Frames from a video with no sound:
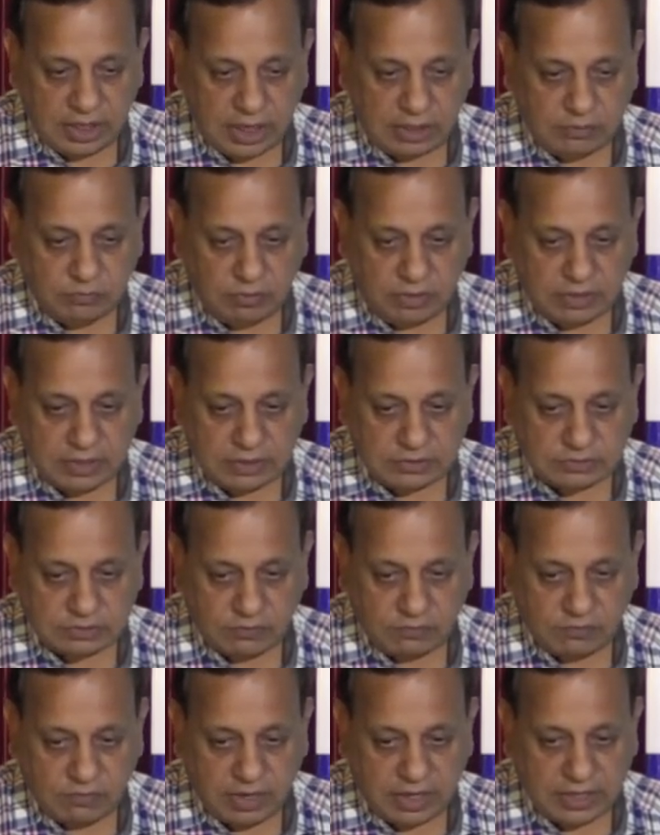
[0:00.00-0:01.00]
annual
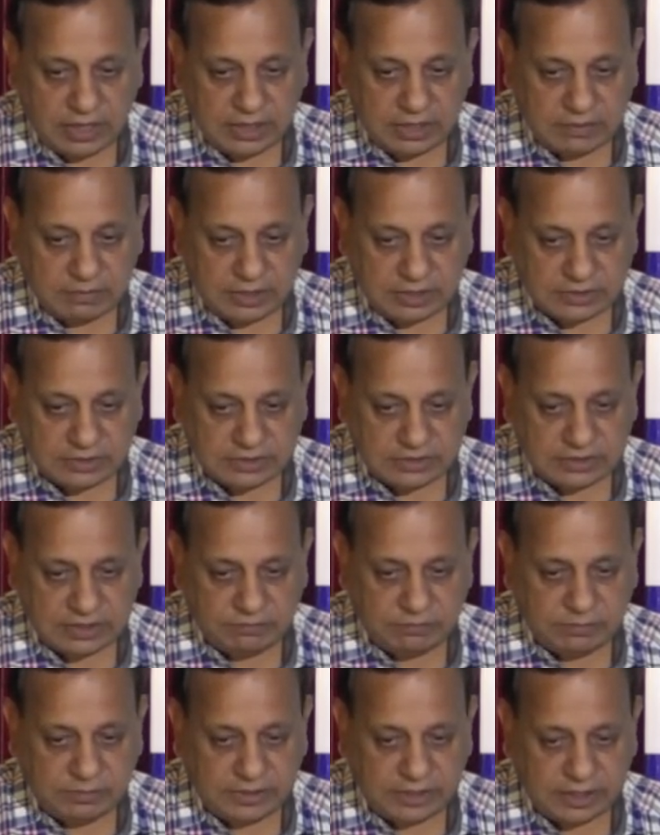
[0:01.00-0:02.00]
runs of cardiac cases
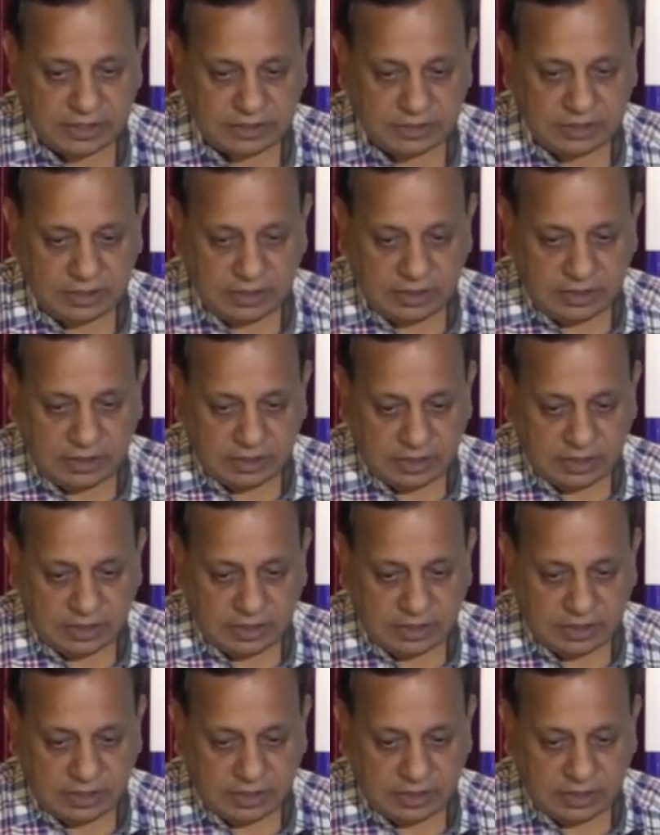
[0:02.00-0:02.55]
have been